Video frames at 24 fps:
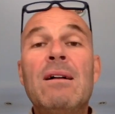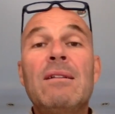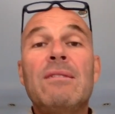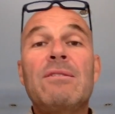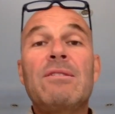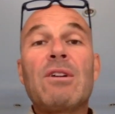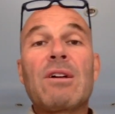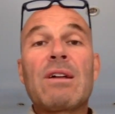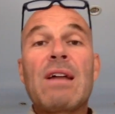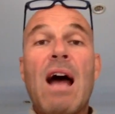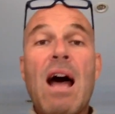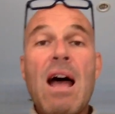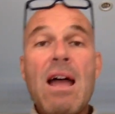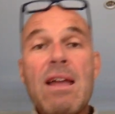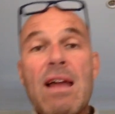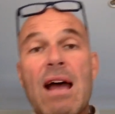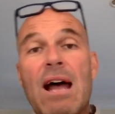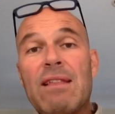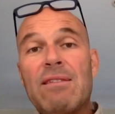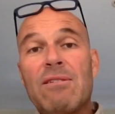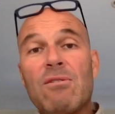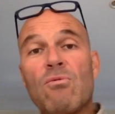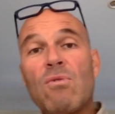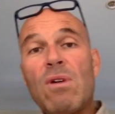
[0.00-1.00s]
the guy
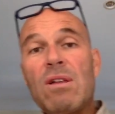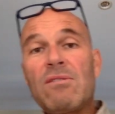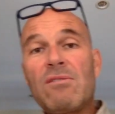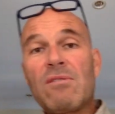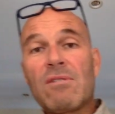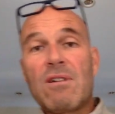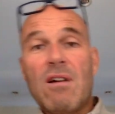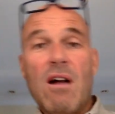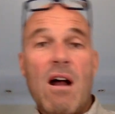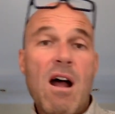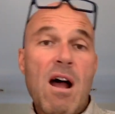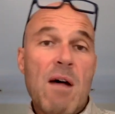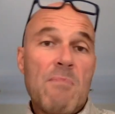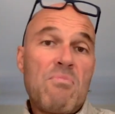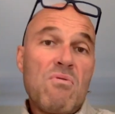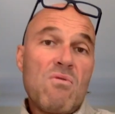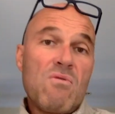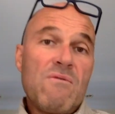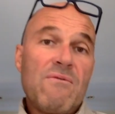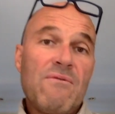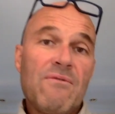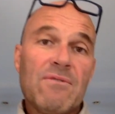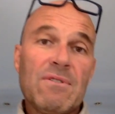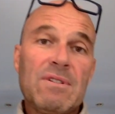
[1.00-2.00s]
at the rental car
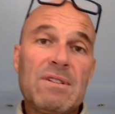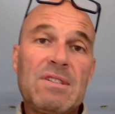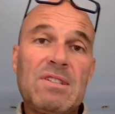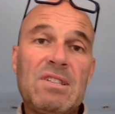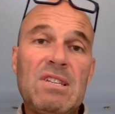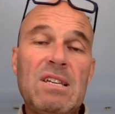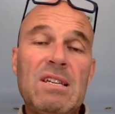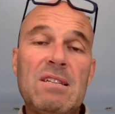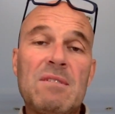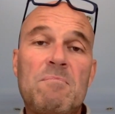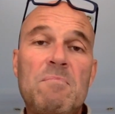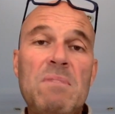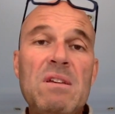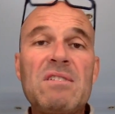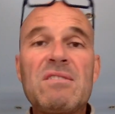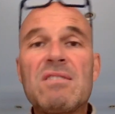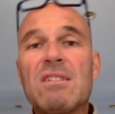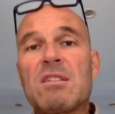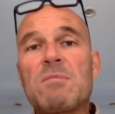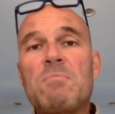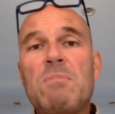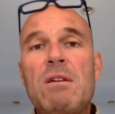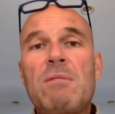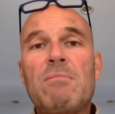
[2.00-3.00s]
booth sees
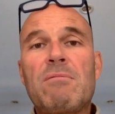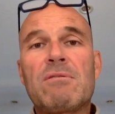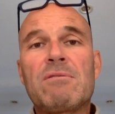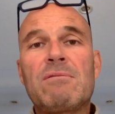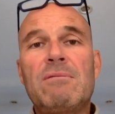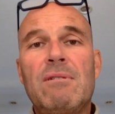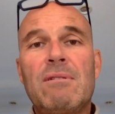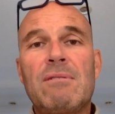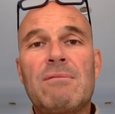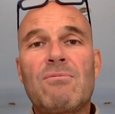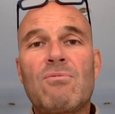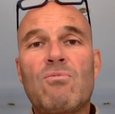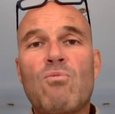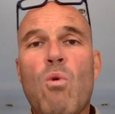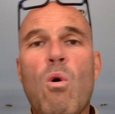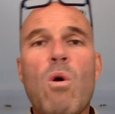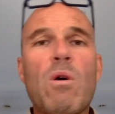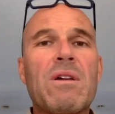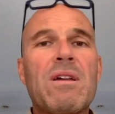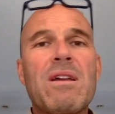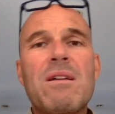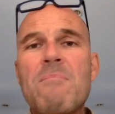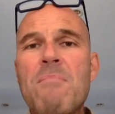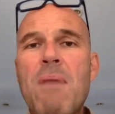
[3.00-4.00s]
business people
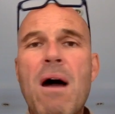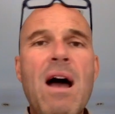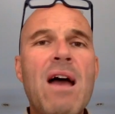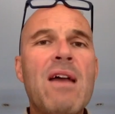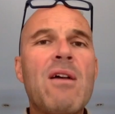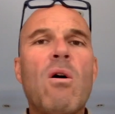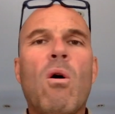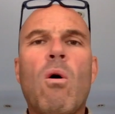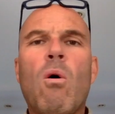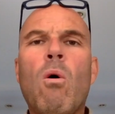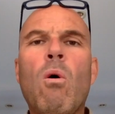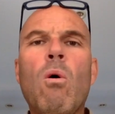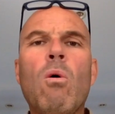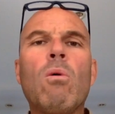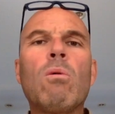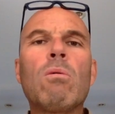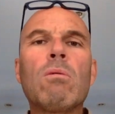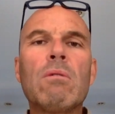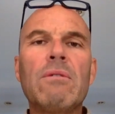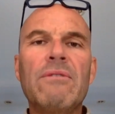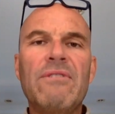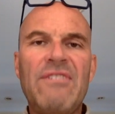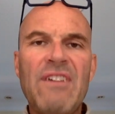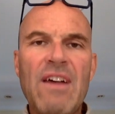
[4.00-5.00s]
walking by
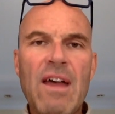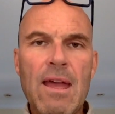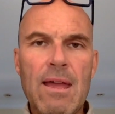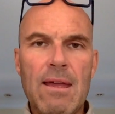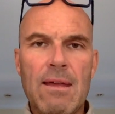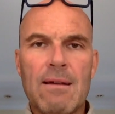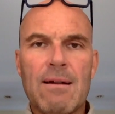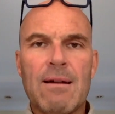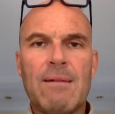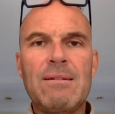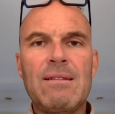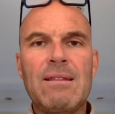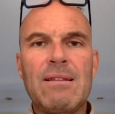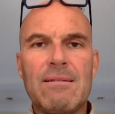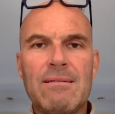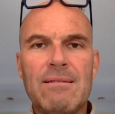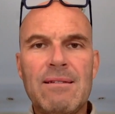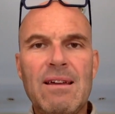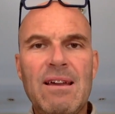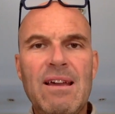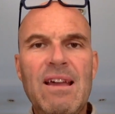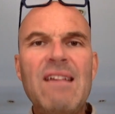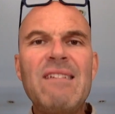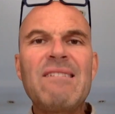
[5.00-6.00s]
all day. I mean,
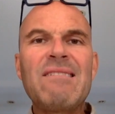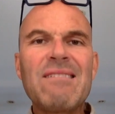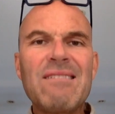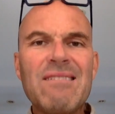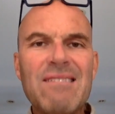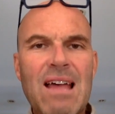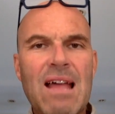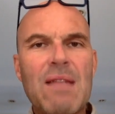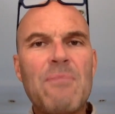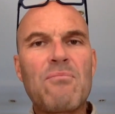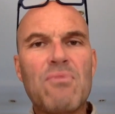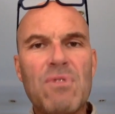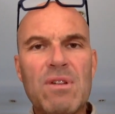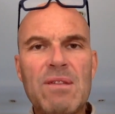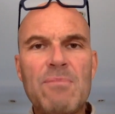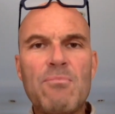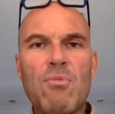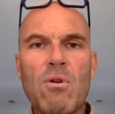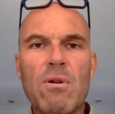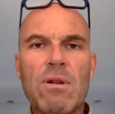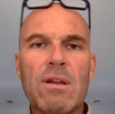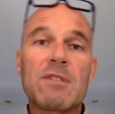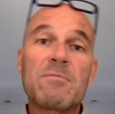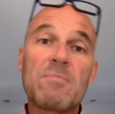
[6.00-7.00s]
isn't that pretty
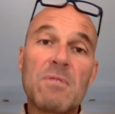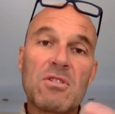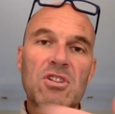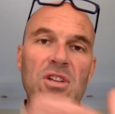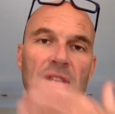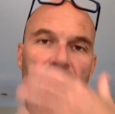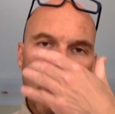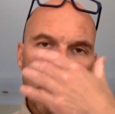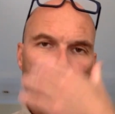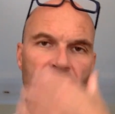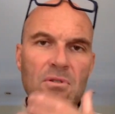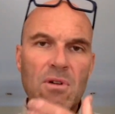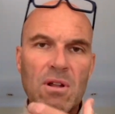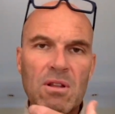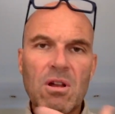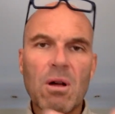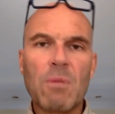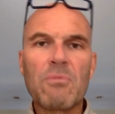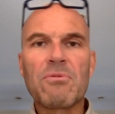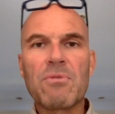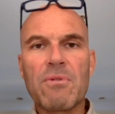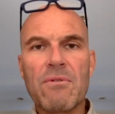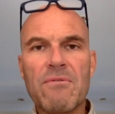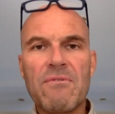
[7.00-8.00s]
boring? Especially everyone
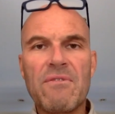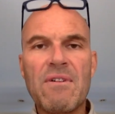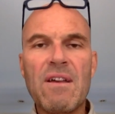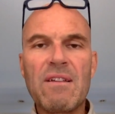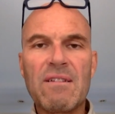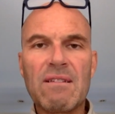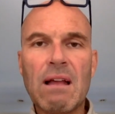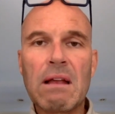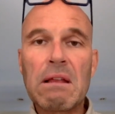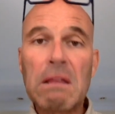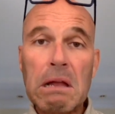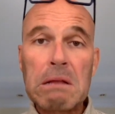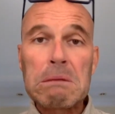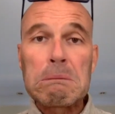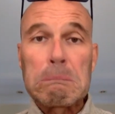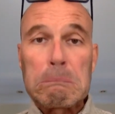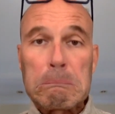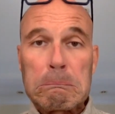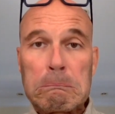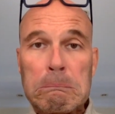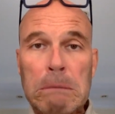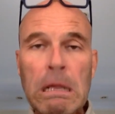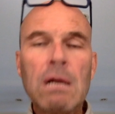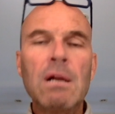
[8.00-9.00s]
comes with a face like that.
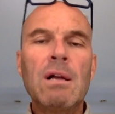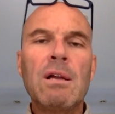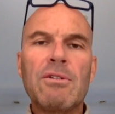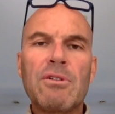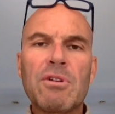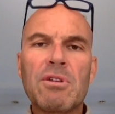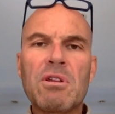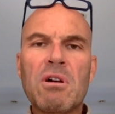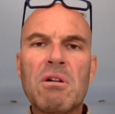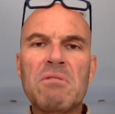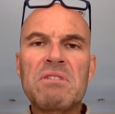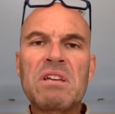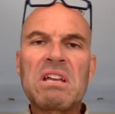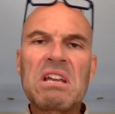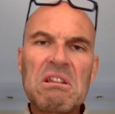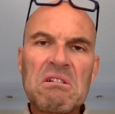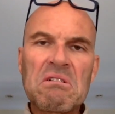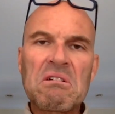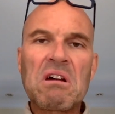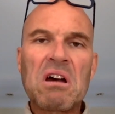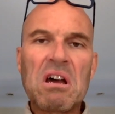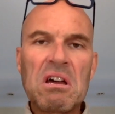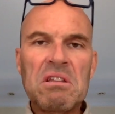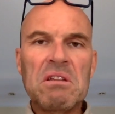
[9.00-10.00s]
You know, they get a
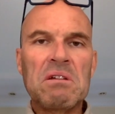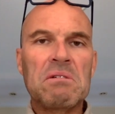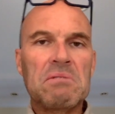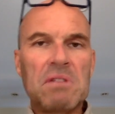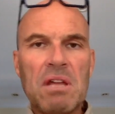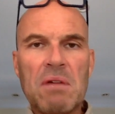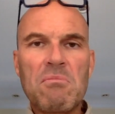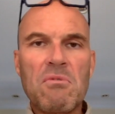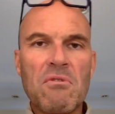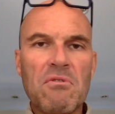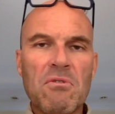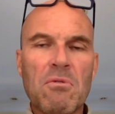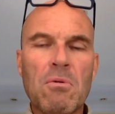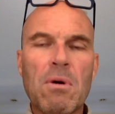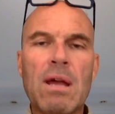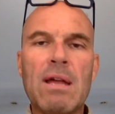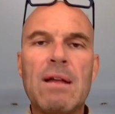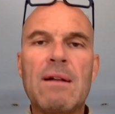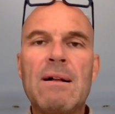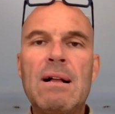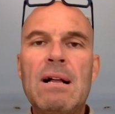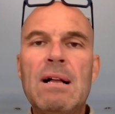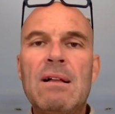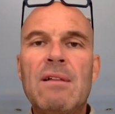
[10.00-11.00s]
car and they move away.
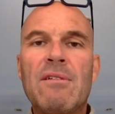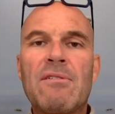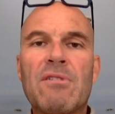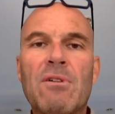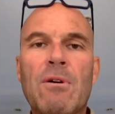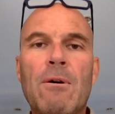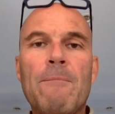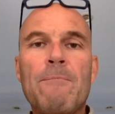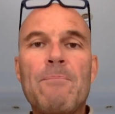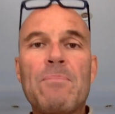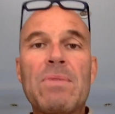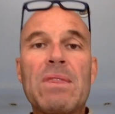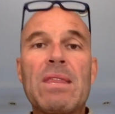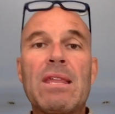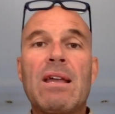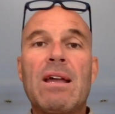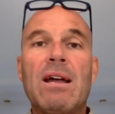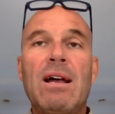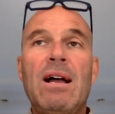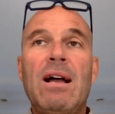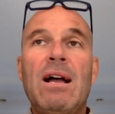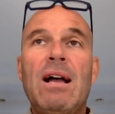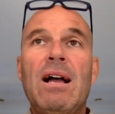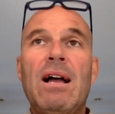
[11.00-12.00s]
So
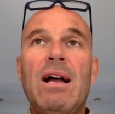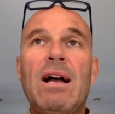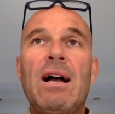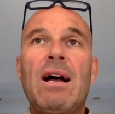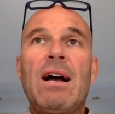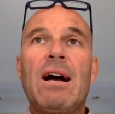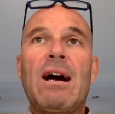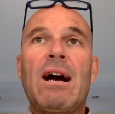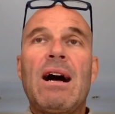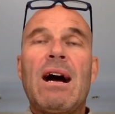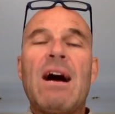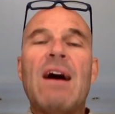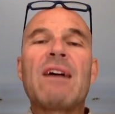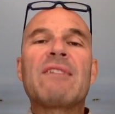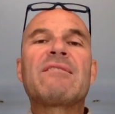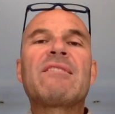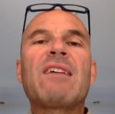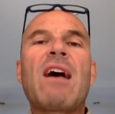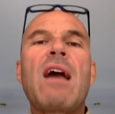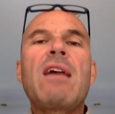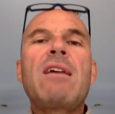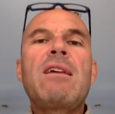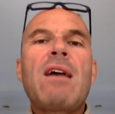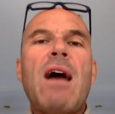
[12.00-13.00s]
as
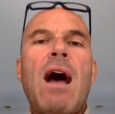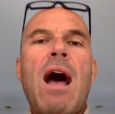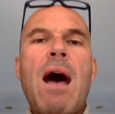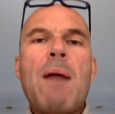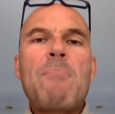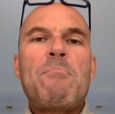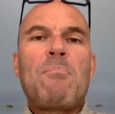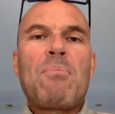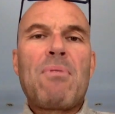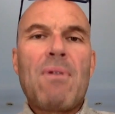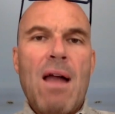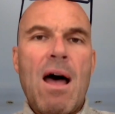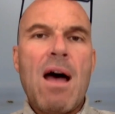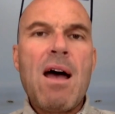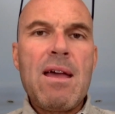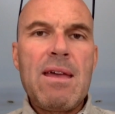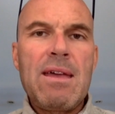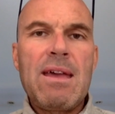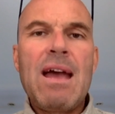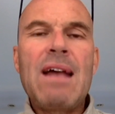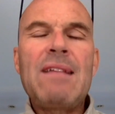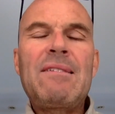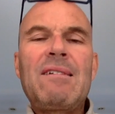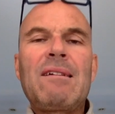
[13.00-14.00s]
I
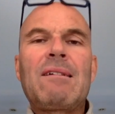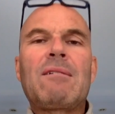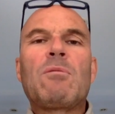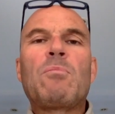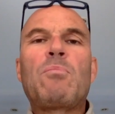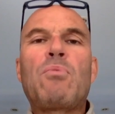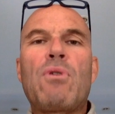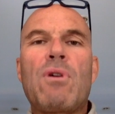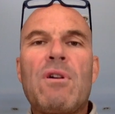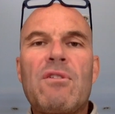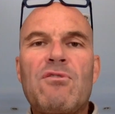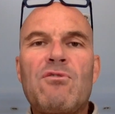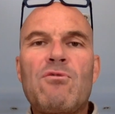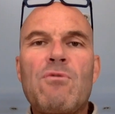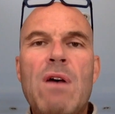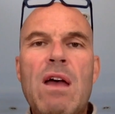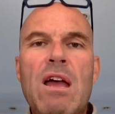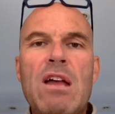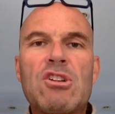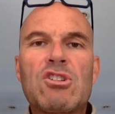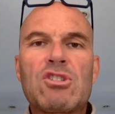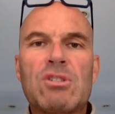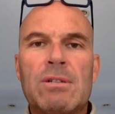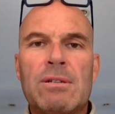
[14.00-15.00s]
apply ethical
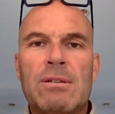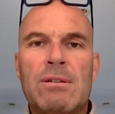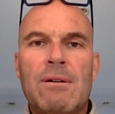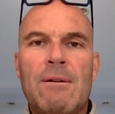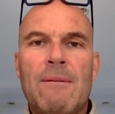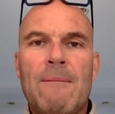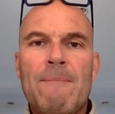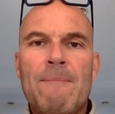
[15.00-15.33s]
persuasion,